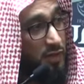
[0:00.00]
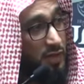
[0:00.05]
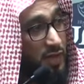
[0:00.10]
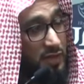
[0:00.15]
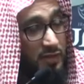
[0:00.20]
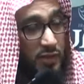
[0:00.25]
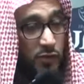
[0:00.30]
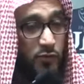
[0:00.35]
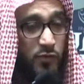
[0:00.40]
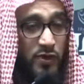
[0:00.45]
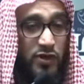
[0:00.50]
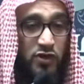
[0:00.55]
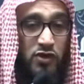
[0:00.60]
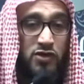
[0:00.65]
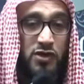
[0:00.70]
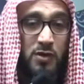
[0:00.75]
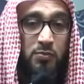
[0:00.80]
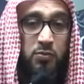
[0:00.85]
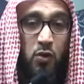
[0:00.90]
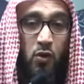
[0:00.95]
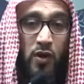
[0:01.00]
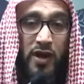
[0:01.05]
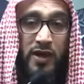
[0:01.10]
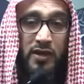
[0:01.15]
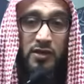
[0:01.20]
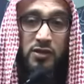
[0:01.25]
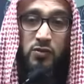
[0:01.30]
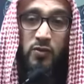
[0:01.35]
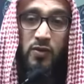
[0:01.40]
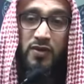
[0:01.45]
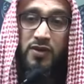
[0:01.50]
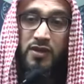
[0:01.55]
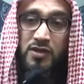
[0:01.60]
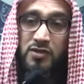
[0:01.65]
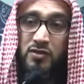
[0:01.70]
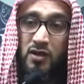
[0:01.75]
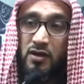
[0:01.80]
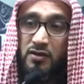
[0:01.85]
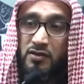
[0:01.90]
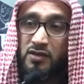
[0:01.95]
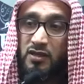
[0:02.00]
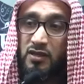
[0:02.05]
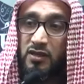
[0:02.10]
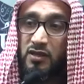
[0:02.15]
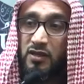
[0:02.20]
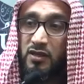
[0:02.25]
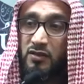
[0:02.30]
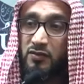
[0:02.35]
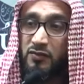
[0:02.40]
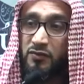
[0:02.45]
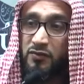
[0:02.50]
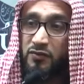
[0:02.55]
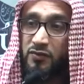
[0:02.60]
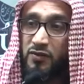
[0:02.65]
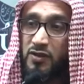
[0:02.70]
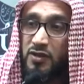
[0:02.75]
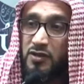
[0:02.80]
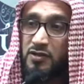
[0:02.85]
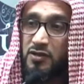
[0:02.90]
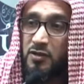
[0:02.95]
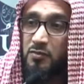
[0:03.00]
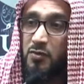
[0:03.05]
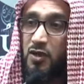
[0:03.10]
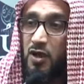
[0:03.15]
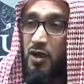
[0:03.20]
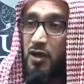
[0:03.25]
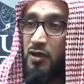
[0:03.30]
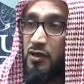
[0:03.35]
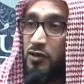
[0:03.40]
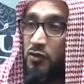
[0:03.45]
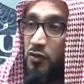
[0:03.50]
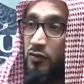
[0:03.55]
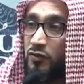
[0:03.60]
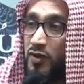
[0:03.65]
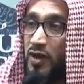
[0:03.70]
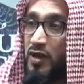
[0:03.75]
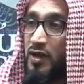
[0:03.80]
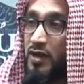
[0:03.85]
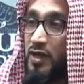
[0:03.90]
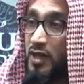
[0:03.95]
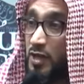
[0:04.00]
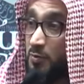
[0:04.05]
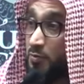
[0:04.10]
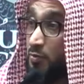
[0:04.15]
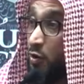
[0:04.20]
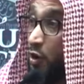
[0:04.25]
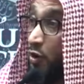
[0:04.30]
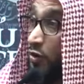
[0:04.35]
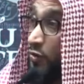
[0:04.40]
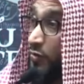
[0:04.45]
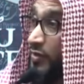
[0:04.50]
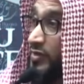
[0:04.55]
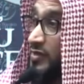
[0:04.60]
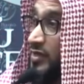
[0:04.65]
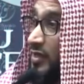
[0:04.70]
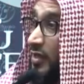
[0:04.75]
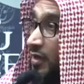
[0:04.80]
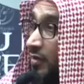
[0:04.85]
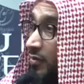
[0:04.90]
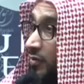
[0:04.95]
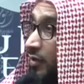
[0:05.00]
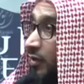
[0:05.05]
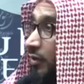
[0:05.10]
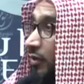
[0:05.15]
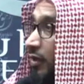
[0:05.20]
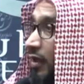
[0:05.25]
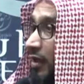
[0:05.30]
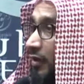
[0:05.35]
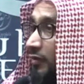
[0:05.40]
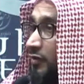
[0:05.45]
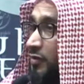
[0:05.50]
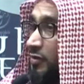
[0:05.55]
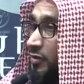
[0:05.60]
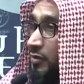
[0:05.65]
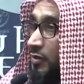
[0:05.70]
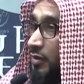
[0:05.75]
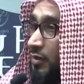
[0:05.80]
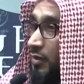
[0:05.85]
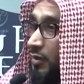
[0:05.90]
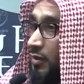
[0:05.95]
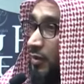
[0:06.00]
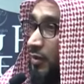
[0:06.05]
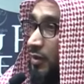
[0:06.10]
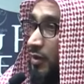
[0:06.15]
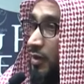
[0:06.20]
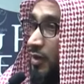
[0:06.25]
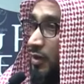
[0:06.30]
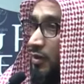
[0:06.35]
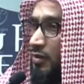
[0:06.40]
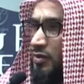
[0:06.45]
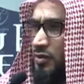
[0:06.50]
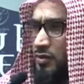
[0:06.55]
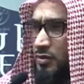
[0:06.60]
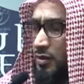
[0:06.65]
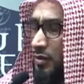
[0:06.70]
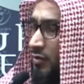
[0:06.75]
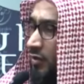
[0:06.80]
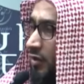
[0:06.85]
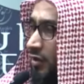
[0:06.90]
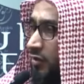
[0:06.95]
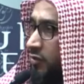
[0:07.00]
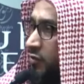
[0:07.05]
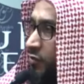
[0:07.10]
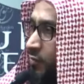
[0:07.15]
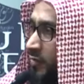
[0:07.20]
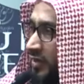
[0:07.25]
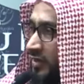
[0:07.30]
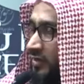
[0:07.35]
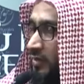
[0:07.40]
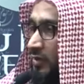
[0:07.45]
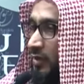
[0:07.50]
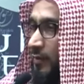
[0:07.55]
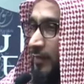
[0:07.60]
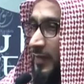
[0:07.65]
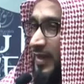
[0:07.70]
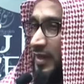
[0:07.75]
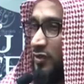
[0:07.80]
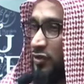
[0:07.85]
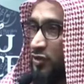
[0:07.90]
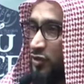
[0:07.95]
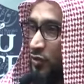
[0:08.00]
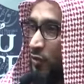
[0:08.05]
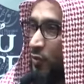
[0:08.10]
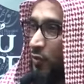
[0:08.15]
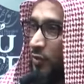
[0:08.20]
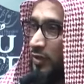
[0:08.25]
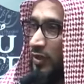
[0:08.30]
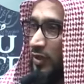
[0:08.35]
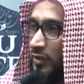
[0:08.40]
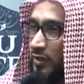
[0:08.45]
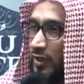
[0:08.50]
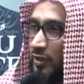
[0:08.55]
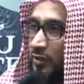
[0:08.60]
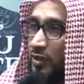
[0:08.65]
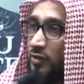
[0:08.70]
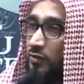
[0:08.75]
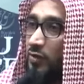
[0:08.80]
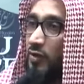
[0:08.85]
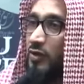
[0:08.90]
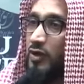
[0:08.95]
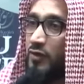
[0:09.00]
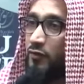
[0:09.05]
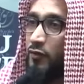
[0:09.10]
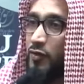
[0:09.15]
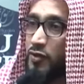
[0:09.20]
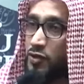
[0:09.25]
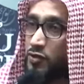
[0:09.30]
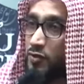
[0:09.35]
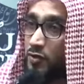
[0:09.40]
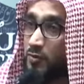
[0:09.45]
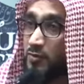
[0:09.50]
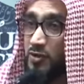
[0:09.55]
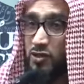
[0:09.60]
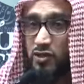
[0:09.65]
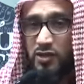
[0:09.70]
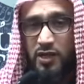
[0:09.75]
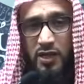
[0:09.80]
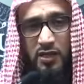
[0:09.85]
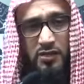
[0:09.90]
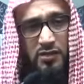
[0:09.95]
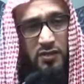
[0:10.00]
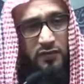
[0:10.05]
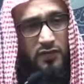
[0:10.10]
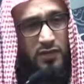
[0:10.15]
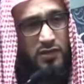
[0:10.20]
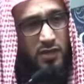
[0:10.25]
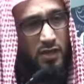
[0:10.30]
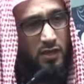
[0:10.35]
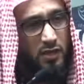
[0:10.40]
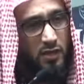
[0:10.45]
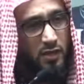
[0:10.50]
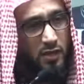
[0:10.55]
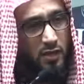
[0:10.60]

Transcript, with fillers: And it reaches a point where they start to live some kind of a hypocrisy in their lives. Because the human soul can, cannot live with so much negativity.